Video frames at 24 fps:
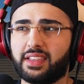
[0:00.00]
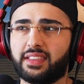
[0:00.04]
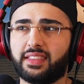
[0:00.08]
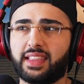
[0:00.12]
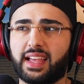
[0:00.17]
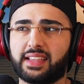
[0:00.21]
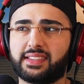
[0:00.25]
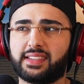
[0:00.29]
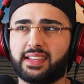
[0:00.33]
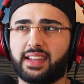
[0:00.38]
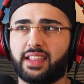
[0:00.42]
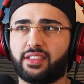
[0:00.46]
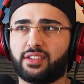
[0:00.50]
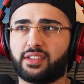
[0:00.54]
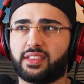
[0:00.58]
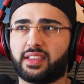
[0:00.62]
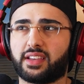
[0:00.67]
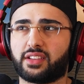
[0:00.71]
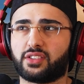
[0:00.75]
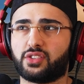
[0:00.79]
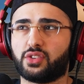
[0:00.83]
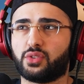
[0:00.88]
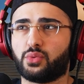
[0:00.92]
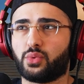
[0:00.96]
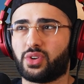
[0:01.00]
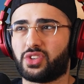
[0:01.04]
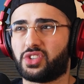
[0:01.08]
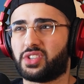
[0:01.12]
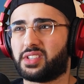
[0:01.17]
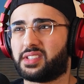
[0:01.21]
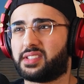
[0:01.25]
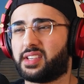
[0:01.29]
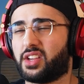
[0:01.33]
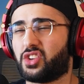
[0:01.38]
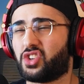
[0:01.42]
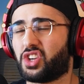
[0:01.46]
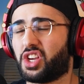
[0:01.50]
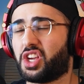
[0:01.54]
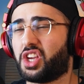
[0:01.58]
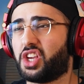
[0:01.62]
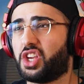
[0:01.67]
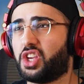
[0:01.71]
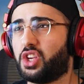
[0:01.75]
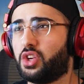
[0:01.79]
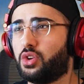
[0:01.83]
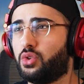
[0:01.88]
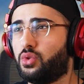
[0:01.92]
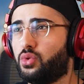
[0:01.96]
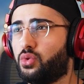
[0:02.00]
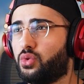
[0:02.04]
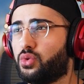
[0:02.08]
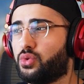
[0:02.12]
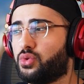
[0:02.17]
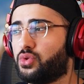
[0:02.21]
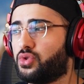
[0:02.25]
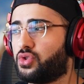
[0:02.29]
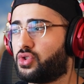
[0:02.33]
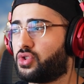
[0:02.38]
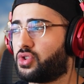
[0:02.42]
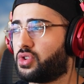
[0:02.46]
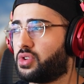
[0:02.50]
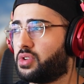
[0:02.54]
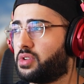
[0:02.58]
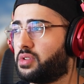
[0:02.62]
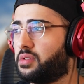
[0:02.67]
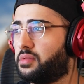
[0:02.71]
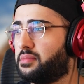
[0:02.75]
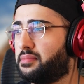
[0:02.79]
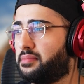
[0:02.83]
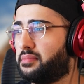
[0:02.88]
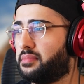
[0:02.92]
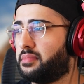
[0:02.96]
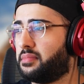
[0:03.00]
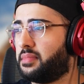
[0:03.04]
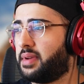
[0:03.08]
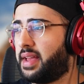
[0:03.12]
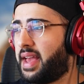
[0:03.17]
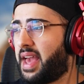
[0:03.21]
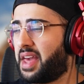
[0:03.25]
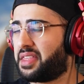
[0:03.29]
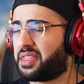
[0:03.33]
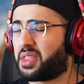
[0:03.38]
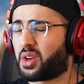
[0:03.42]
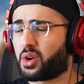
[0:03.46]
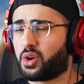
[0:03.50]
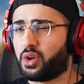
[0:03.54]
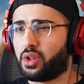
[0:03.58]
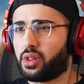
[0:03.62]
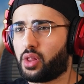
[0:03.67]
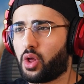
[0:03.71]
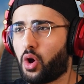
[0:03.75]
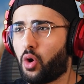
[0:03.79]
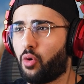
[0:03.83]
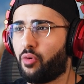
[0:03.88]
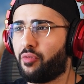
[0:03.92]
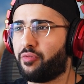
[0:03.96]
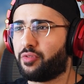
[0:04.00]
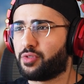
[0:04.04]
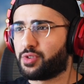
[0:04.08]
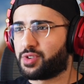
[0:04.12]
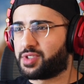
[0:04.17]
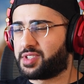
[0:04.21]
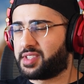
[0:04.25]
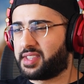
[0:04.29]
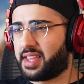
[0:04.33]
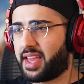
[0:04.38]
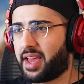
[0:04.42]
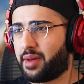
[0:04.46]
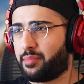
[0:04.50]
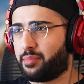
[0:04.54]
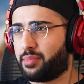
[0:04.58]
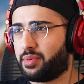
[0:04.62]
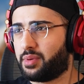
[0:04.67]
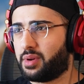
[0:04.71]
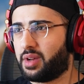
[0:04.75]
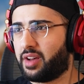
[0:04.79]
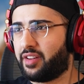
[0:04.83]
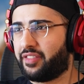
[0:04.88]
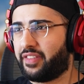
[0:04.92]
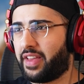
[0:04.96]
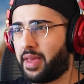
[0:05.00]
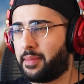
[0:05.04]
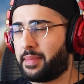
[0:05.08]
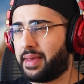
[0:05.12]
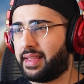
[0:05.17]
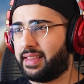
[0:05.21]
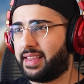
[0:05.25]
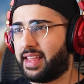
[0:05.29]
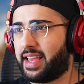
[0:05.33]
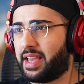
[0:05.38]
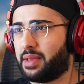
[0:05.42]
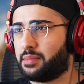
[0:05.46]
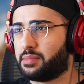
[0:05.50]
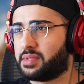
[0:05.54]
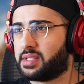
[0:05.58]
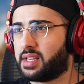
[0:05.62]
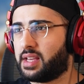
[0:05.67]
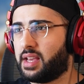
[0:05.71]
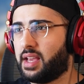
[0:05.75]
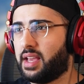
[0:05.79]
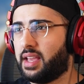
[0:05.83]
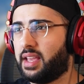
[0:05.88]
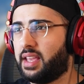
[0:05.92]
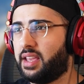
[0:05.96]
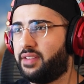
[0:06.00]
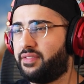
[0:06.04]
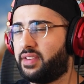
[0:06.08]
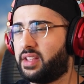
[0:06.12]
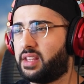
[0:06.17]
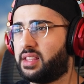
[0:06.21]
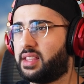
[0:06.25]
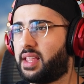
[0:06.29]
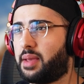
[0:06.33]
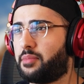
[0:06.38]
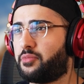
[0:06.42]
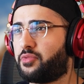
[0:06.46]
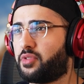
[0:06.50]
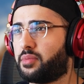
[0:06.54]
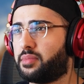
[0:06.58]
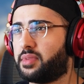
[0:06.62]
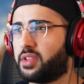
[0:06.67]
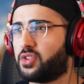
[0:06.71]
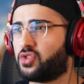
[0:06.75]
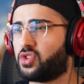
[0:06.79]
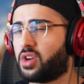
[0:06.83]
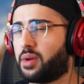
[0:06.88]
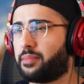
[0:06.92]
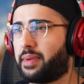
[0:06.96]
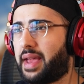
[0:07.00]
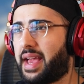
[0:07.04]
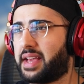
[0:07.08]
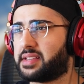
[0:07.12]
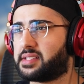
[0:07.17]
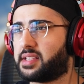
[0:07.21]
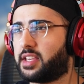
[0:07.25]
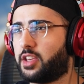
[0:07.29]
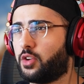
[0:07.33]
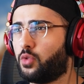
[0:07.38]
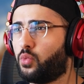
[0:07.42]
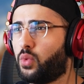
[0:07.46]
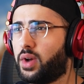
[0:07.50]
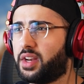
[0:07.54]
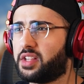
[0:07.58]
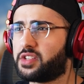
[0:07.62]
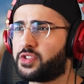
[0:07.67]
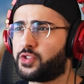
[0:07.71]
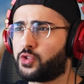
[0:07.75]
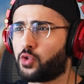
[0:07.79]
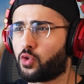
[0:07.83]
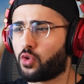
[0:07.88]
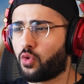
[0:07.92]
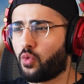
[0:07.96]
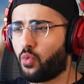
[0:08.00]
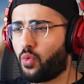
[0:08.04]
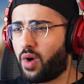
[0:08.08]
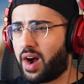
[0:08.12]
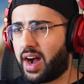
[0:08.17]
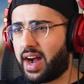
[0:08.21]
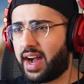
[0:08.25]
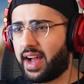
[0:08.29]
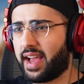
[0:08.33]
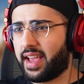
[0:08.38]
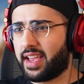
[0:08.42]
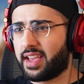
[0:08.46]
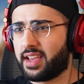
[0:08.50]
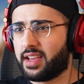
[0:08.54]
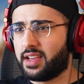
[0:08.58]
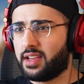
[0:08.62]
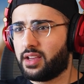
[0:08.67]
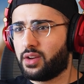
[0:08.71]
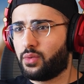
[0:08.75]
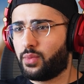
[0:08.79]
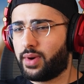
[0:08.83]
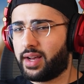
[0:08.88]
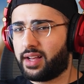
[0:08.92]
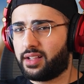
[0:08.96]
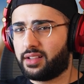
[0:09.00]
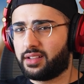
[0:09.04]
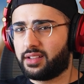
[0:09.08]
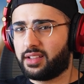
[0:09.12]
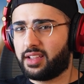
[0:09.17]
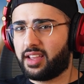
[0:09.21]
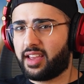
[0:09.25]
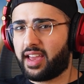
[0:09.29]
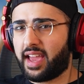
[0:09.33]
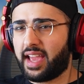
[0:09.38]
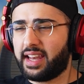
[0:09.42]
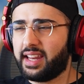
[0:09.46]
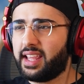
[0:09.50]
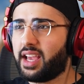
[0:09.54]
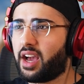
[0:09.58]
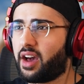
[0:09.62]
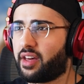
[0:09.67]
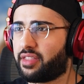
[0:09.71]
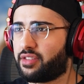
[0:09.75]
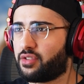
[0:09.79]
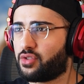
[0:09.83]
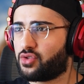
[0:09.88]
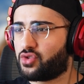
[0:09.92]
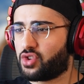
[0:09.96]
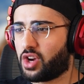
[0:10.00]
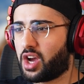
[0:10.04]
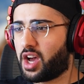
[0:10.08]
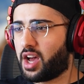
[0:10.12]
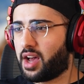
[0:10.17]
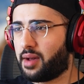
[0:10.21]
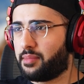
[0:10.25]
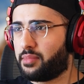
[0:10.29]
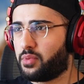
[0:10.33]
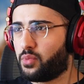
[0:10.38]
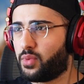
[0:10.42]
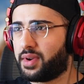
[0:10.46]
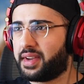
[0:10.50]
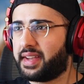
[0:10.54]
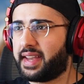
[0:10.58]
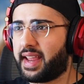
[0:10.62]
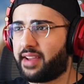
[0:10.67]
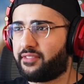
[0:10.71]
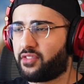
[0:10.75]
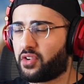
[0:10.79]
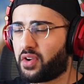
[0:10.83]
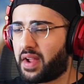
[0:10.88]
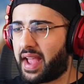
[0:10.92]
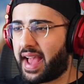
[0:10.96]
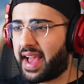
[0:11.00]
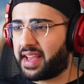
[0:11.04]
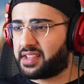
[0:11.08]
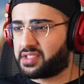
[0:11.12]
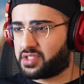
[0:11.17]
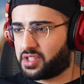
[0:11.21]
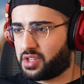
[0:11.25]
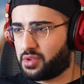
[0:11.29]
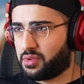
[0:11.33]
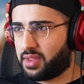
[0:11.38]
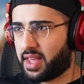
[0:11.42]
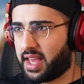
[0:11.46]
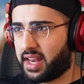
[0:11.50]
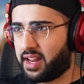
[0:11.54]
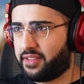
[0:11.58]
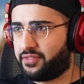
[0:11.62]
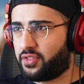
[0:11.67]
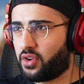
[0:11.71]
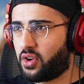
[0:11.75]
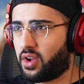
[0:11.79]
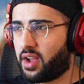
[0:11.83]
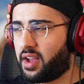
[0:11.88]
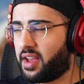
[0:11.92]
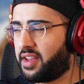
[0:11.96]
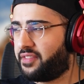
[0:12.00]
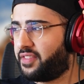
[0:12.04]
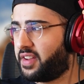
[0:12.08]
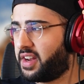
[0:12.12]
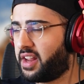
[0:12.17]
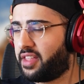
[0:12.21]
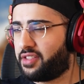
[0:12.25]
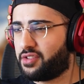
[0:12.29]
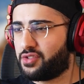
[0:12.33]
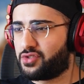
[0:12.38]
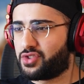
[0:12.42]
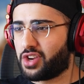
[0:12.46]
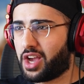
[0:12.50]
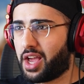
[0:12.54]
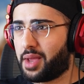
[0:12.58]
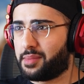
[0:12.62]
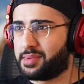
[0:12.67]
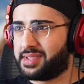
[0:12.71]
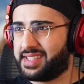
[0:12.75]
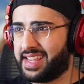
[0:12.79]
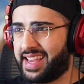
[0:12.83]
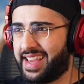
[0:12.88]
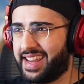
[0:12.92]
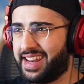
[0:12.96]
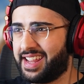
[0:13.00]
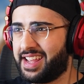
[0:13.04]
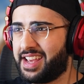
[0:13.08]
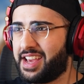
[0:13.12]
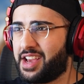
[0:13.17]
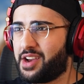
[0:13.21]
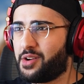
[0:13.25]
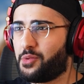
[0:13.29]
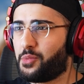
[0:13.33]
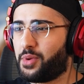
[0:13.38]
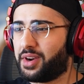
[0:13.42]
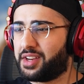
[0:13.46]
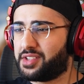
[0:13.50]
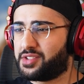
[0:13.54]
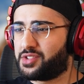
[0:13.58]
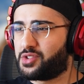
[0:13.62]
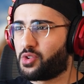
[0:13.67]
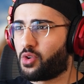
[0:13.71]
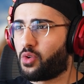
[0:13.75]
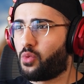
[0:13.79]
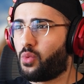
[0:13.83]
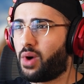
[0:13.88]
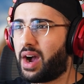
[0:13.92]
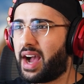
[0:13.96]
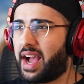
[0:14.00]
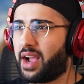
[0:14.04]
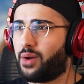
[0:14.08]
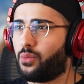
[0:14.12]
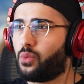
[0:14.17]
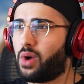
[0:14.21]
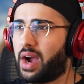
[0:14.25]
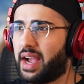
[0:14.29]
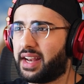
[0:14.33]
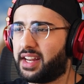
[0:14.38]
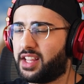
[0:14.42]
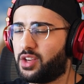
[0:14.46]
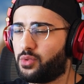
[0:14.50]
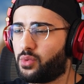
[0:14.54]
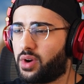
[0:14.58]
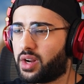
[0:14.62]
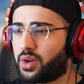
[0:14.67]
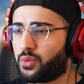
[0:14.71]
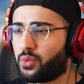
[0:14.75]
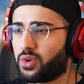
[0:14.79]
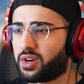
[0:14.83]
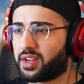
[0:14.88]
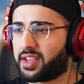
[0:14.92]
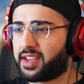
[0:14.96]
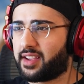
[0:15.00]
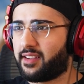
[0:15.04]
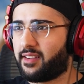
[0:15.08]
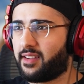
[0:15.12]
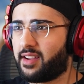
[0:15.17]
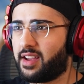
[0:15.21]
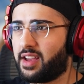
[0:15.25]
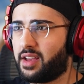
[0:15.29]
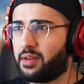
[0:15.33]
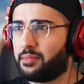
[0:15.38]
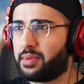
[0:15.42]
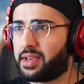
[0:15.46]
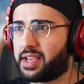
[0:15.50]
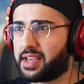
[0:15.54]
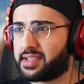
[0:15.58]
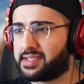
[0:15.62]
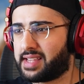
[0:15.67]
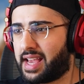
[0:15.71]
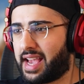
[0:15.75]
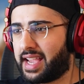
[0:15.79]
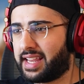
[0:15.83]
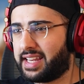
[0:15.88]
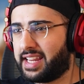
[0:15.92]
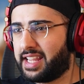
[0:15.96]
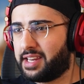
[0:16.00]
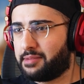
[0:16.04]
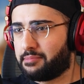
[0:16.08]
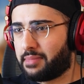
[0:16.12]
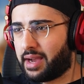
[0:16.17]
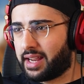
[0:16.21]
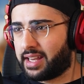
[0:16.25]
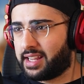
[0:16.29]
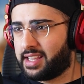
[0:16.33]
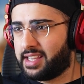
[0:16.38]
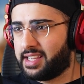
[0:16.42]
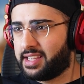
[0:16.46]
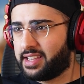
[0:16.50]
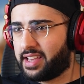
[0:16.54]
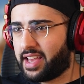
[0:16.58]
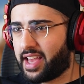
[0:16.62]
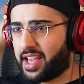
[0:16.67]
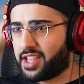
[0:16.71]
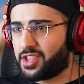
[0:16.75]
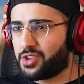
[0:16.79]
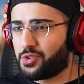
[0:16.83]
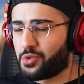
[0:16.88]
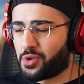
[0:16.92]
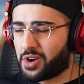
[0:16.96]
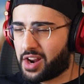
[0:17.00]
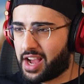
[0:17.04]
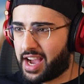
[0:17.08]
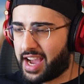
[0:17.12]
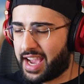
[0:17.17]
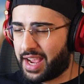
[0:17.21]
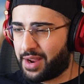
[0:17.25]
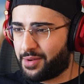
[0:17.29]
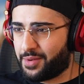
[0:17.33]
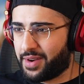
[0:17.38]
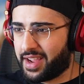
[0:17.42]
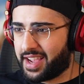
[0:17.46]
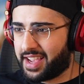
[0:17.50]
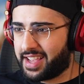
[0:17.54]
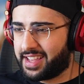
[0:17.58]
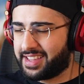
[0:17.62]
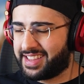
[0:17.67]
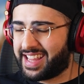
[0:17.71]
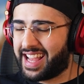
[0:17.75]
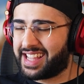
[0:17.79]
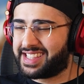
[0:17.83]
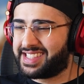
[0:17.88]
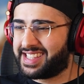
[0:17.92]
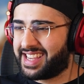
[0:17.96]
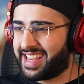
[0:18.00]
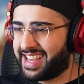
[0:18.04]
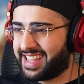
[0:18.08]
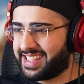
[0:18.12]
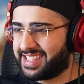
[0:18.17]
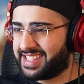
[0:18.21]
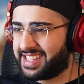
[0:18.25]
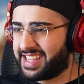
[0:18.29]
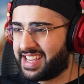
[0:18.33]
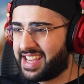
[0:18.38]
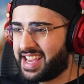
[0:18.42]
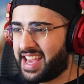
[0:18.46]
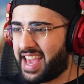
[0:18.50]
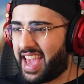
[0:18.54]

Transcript: That's another thing too, which is such a huge ethical overstep of MLMs. Even them from the jump asking you, what is your why? Well, any other job would never ask you that. If another job said, what is your why? Why do you want to work here? Because I need money and you are hiring. That's it.